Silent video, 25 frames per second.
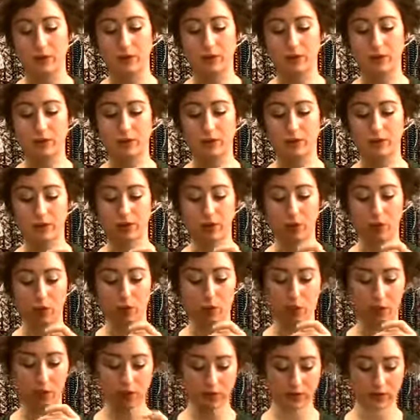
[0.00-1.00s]
is so that
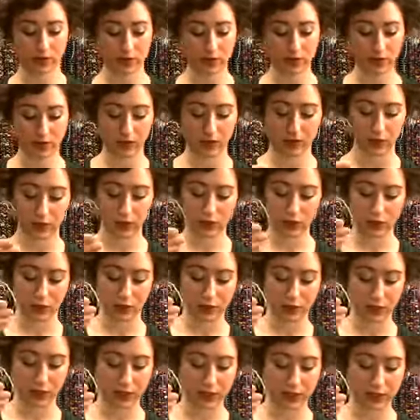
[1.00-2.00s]
once
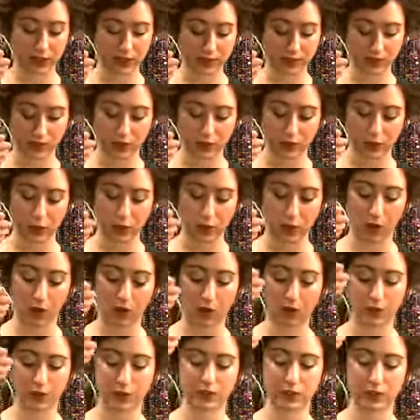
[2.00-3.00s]
your beads go
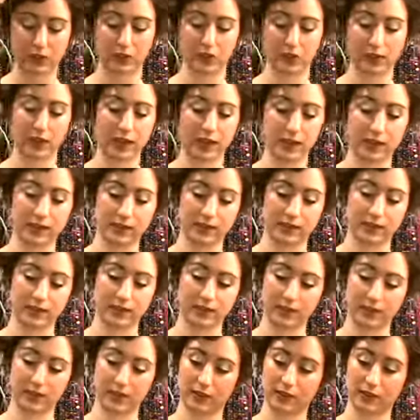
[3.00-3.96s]
onto your necklace,